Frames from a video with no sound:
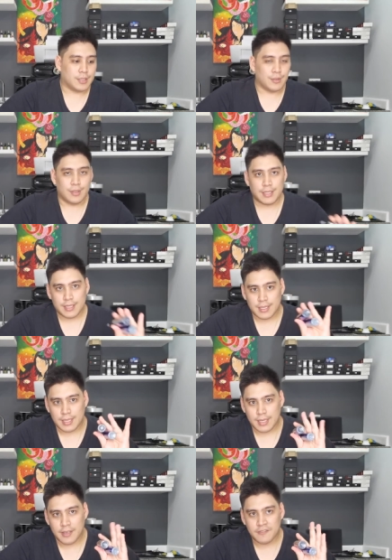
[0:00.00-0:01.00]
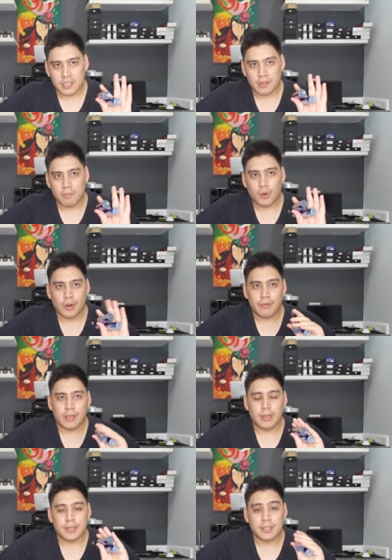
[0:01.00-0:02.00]
So this gives it a more
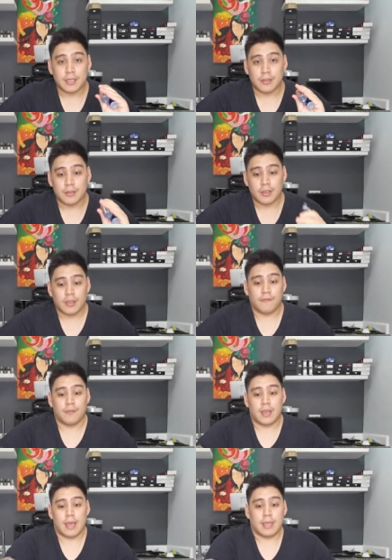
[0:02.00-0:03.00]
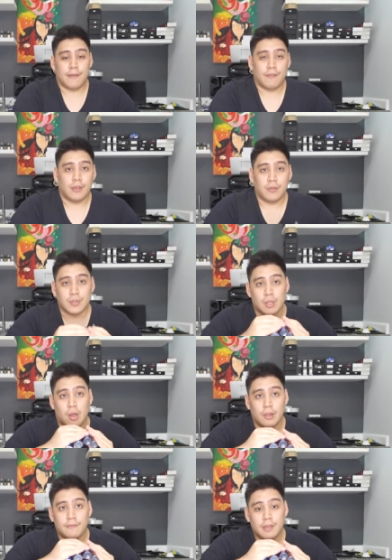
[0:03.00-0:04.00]
realistic look if you use
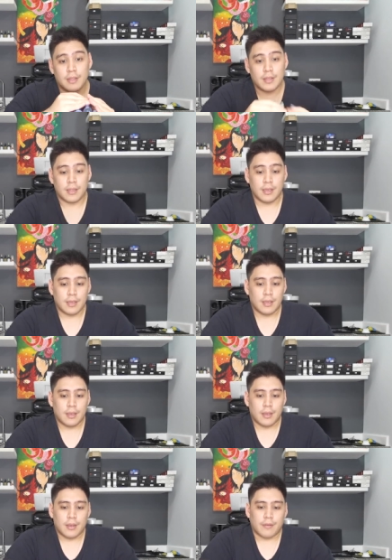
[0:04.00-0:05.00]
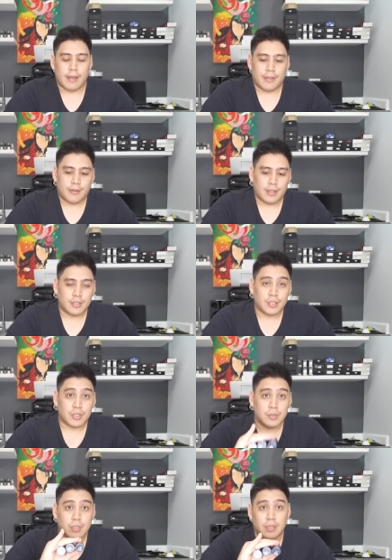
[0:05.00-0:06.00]
all of it rather than
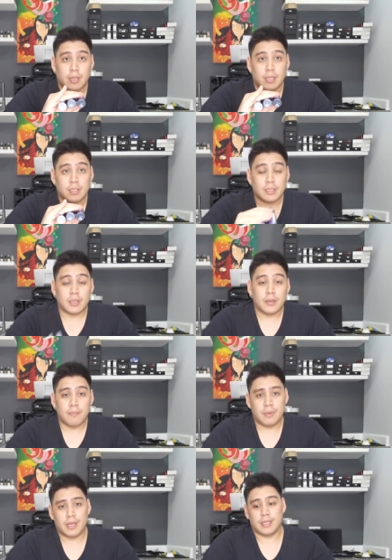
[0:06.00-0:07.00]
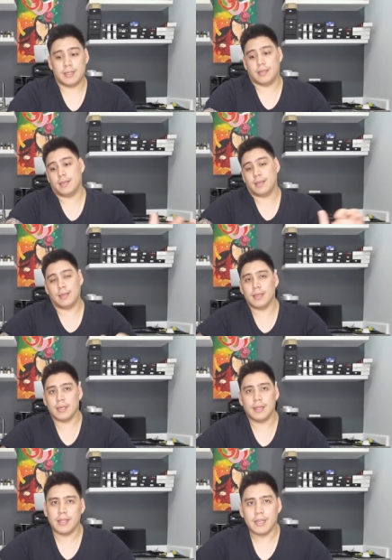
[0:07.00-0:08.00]
just using these. But
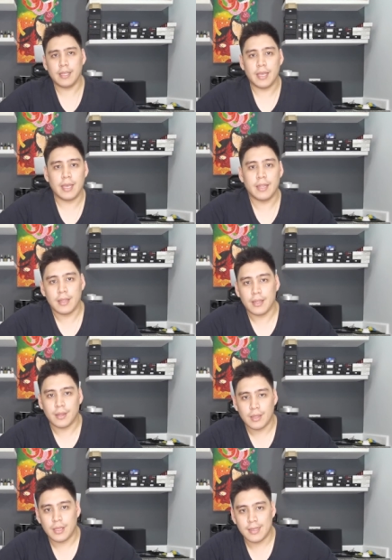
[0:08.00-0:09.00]
then again,